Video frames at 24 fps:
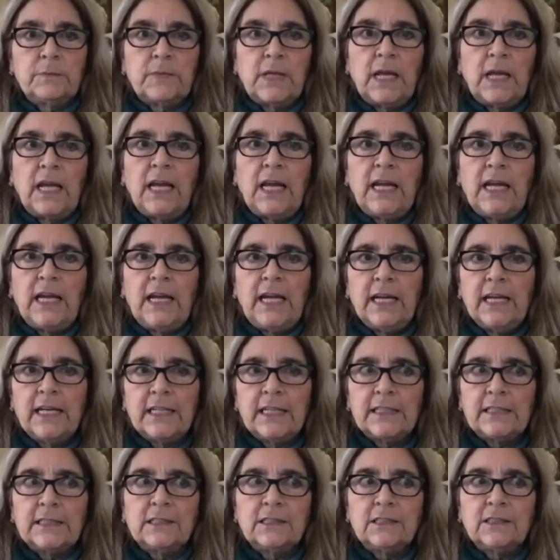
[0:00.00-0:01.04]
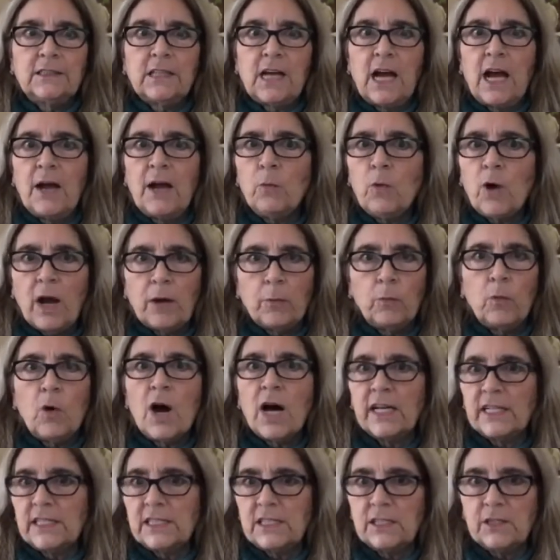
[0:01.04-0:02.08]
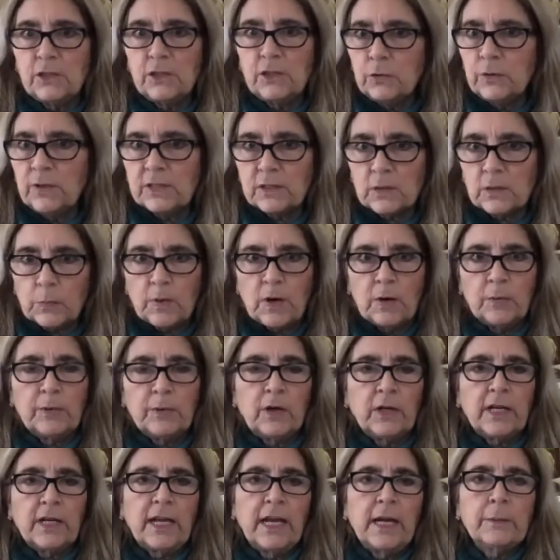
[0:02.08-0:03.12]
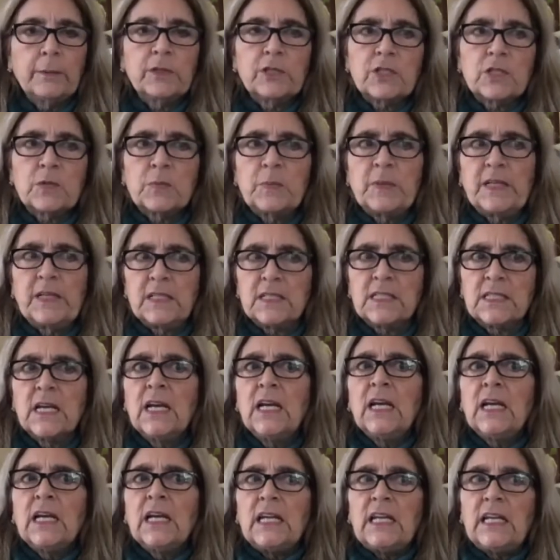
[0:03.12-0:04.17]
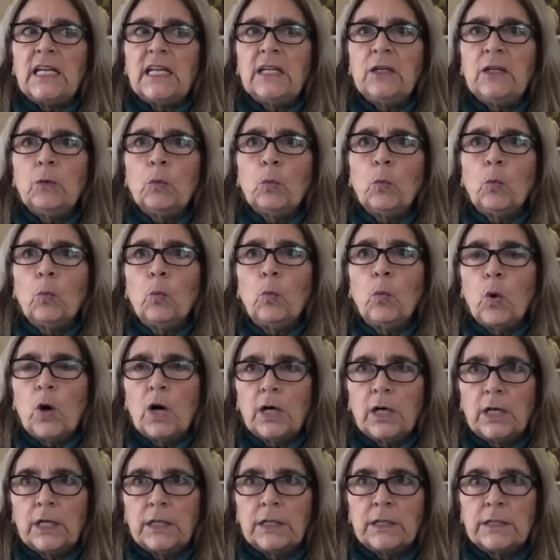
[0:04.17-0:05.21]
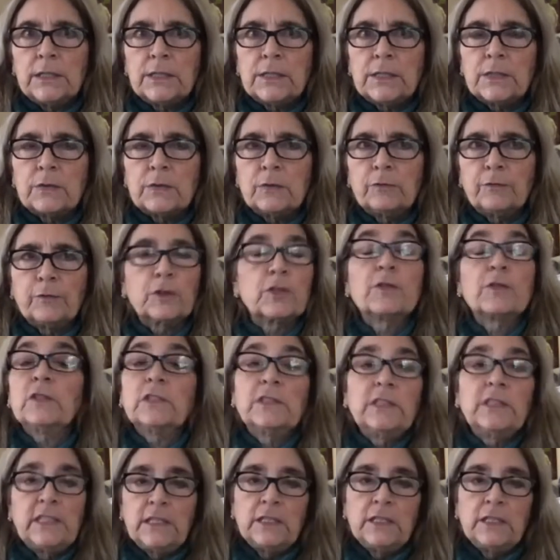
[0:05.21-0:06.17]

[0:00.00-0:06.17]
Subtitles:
And I wanted to do this while we were on camera, just because it was, first of all,